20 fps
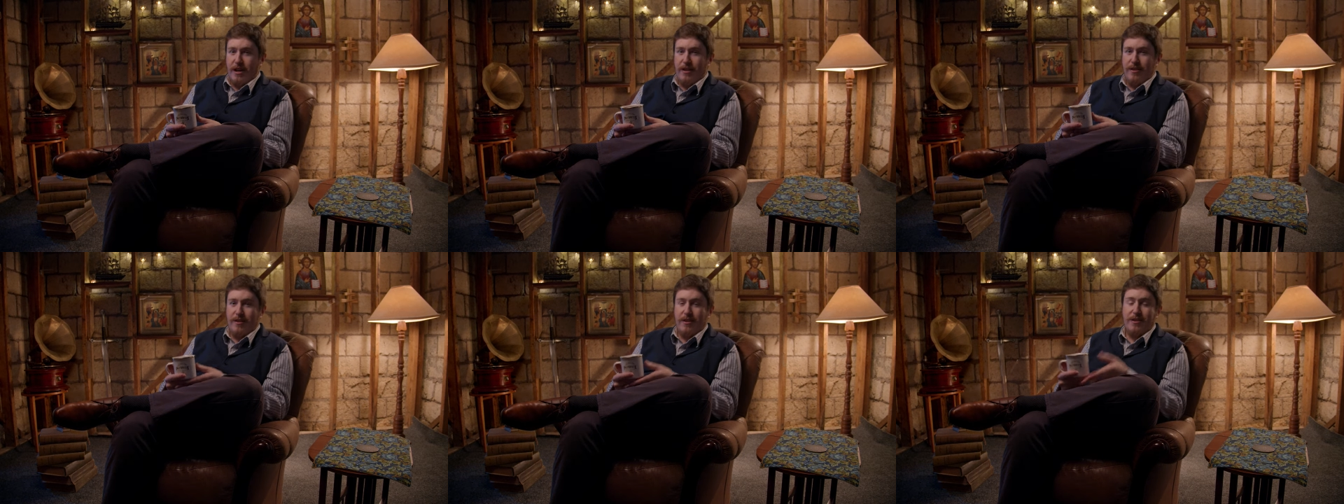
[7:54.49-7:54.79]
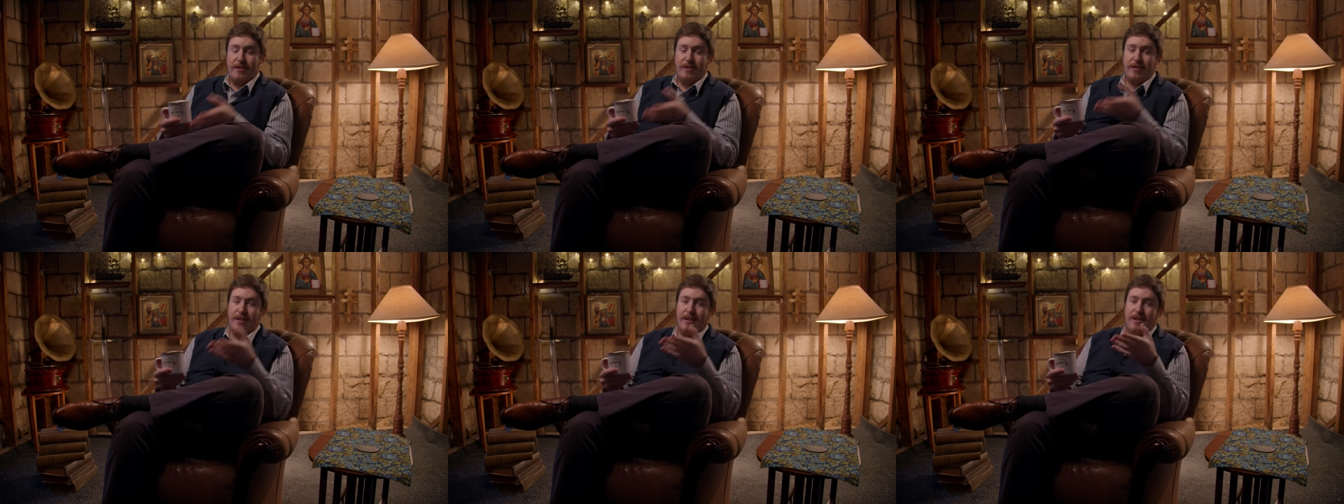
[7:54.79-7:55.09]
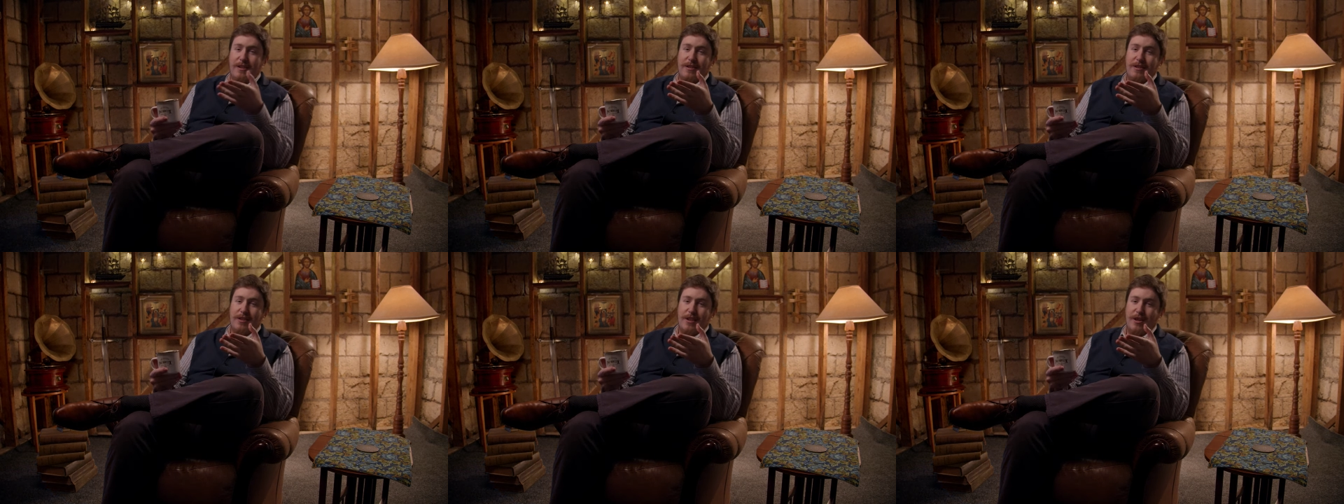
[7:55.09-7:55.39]
This
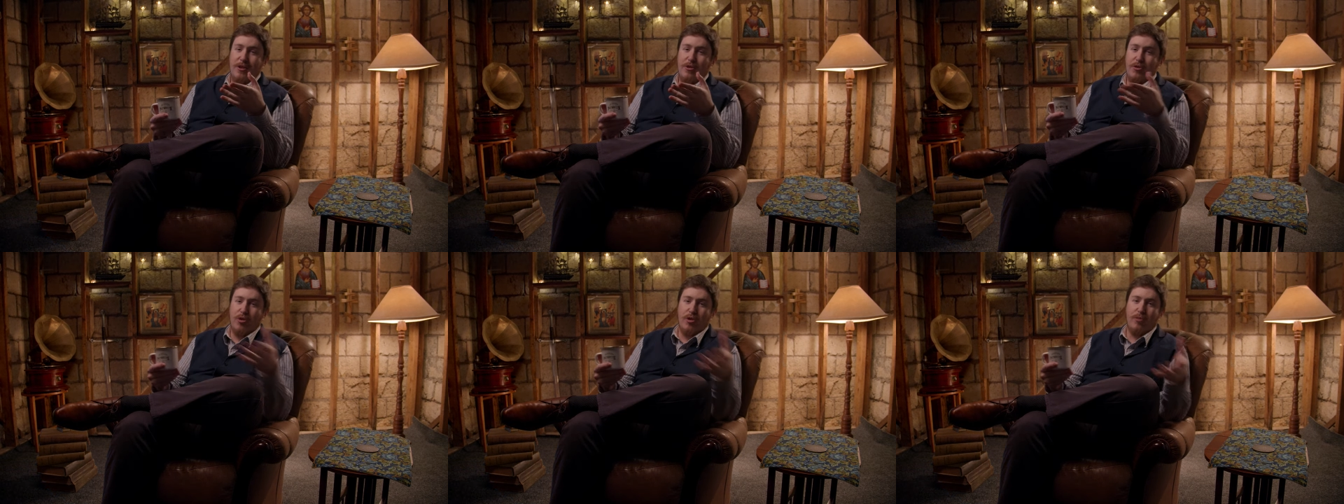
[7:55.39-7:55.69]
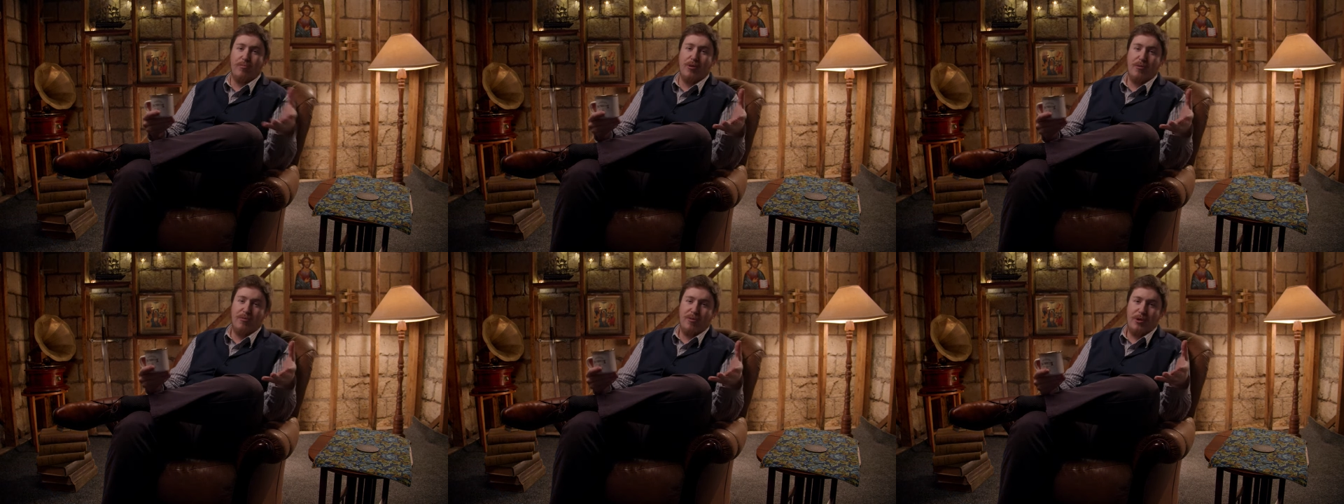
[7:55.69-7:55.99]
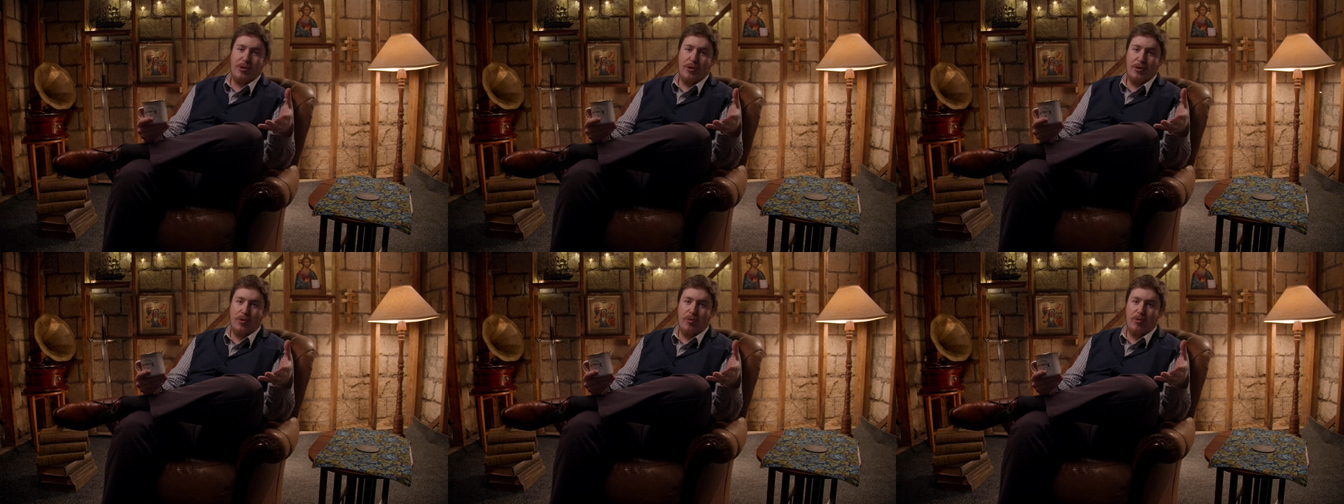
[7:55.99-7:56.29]
is a short
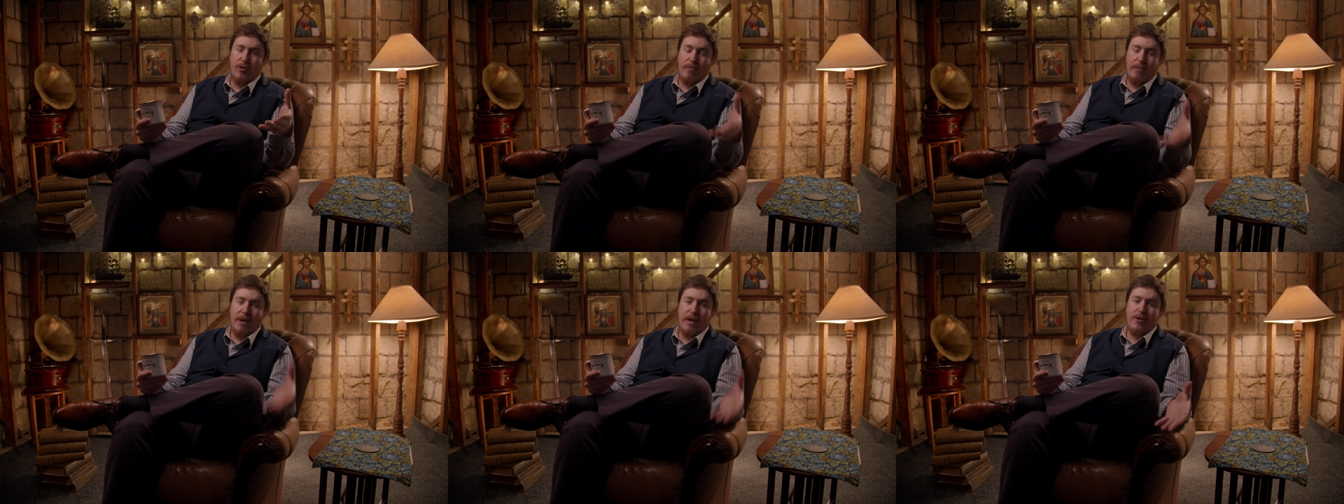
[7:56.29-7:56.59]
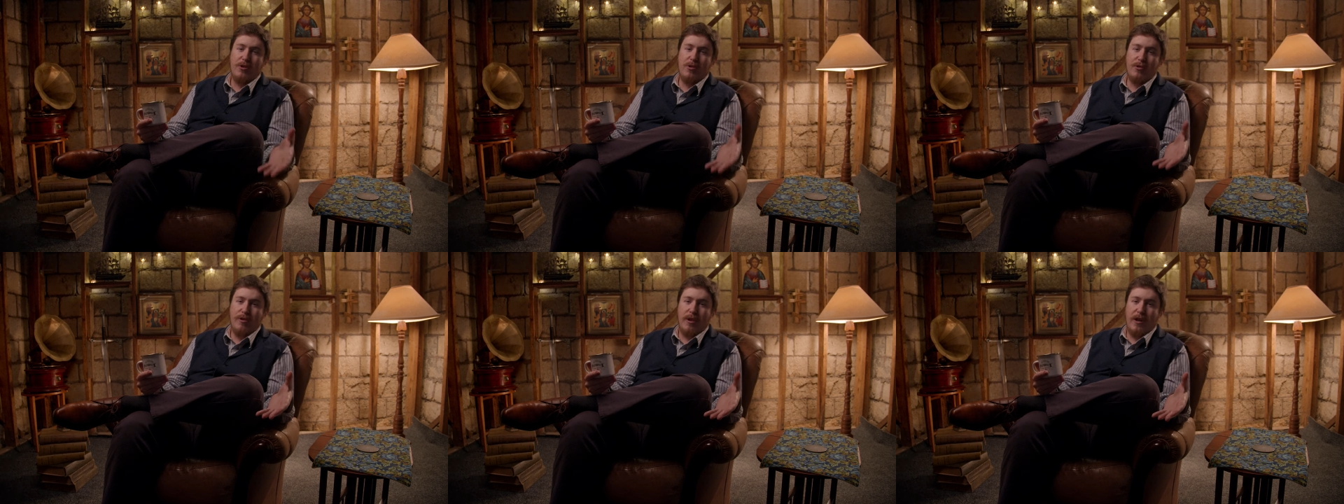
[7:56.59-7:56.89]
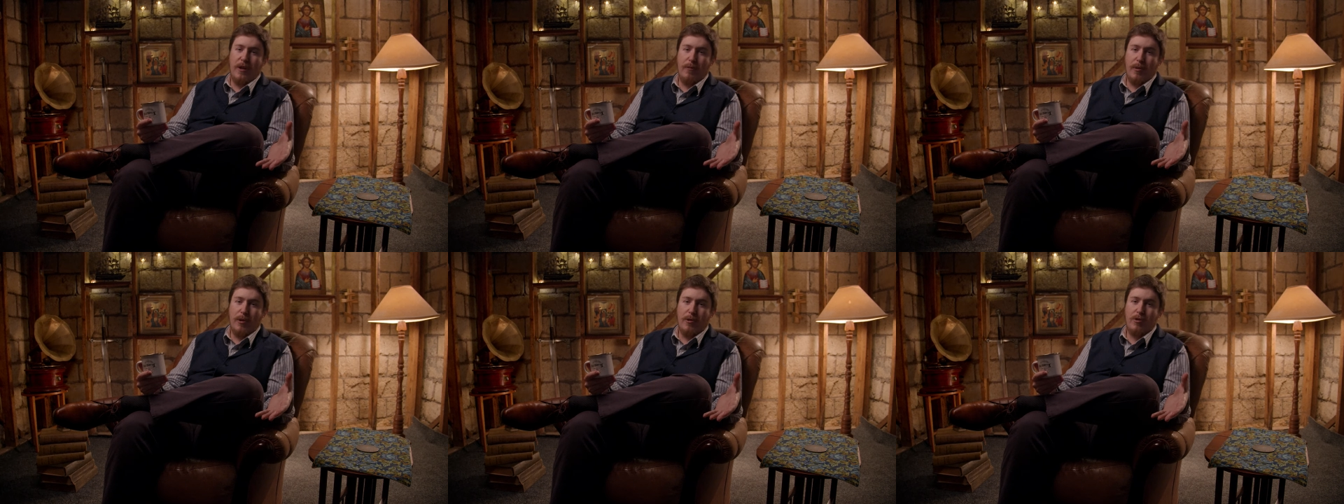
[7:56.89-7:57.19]
moment to remind you
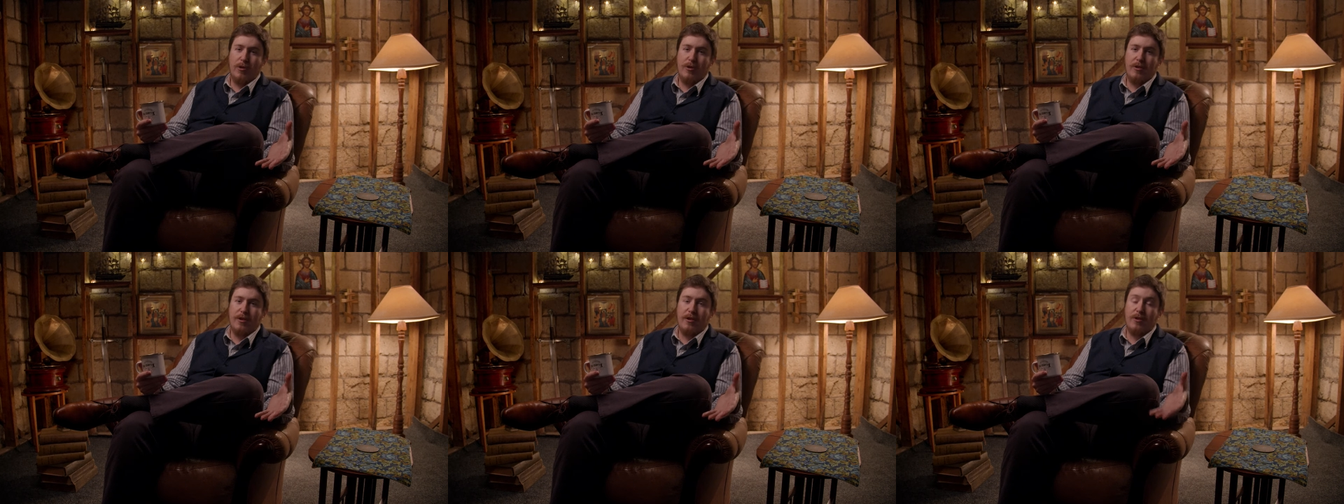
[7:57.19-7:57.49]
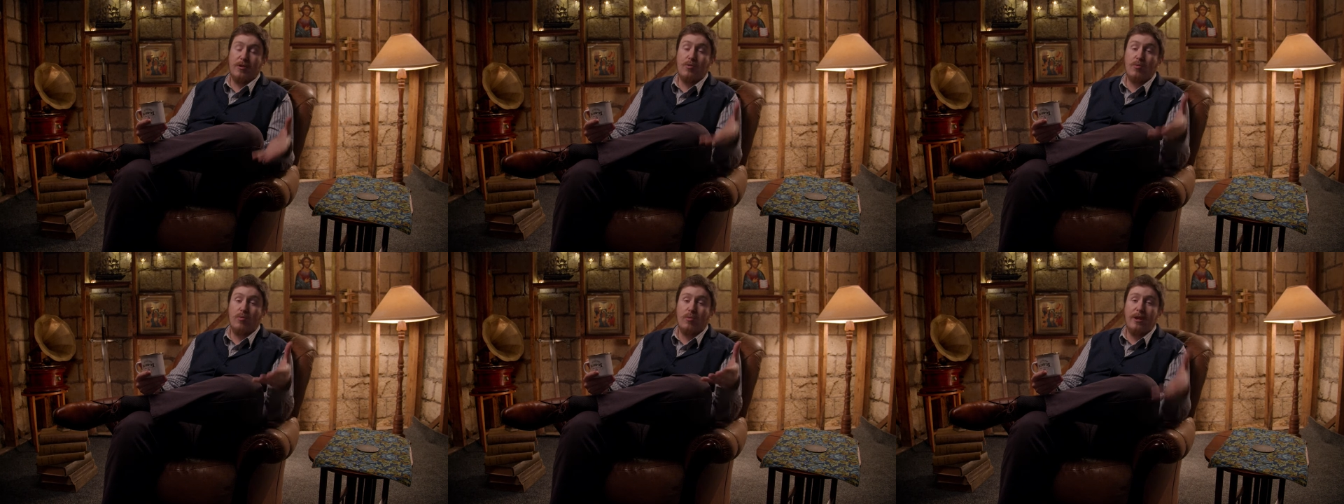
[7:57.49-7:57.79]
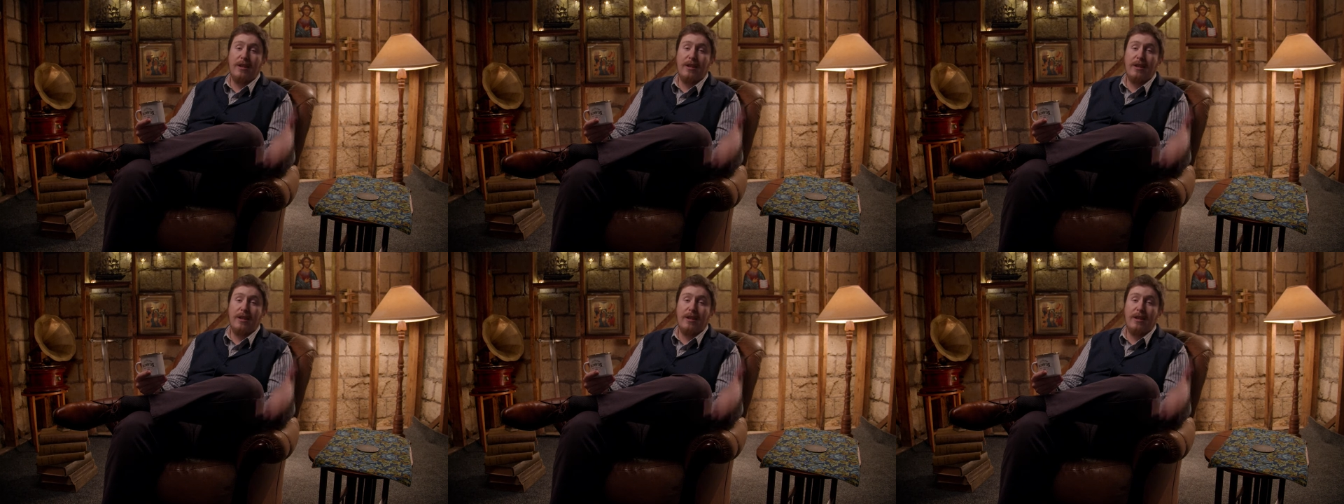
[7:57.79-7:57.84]
that Patristix